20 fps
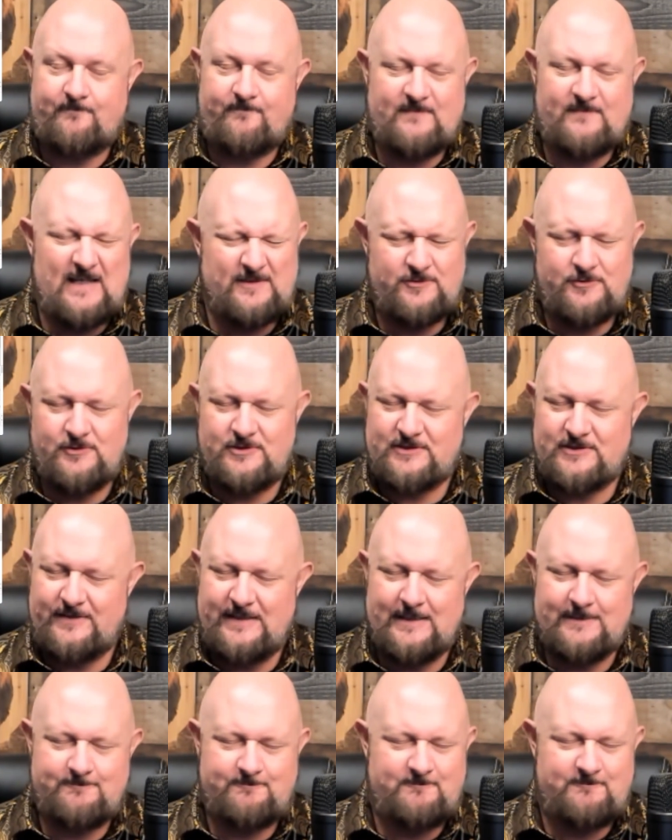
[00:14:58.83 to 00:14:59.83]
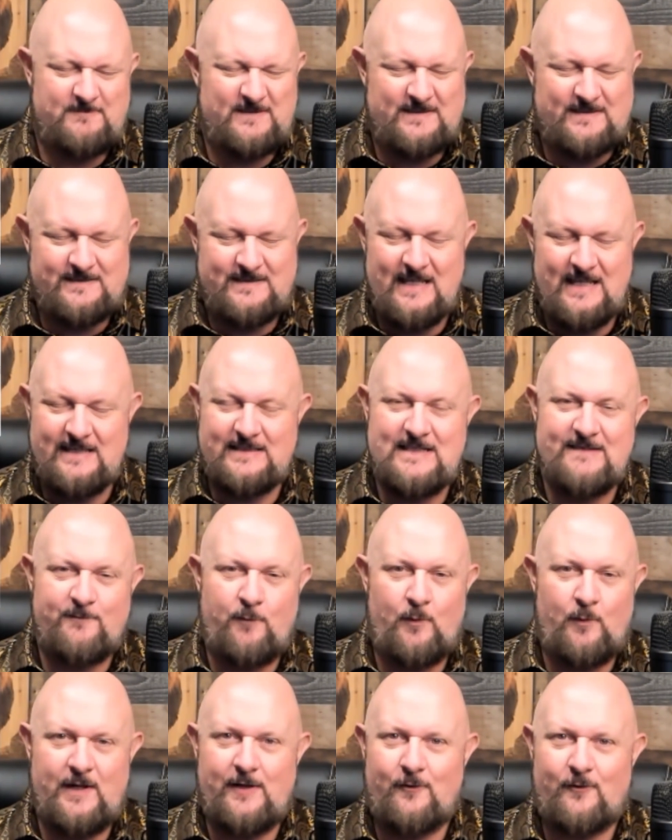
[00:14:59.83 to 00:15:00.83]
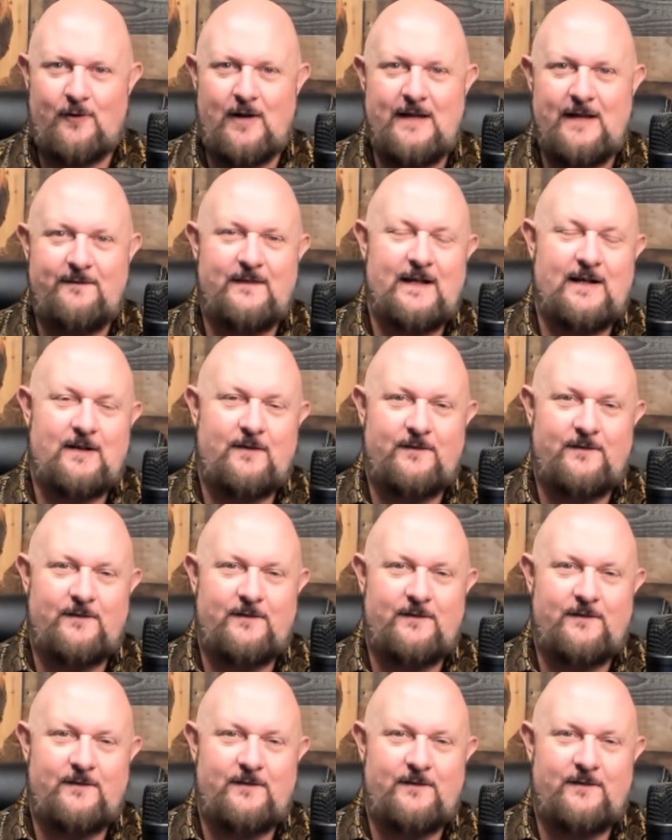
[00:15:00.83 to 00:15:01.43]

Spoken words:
That's usually a dead giveaway right there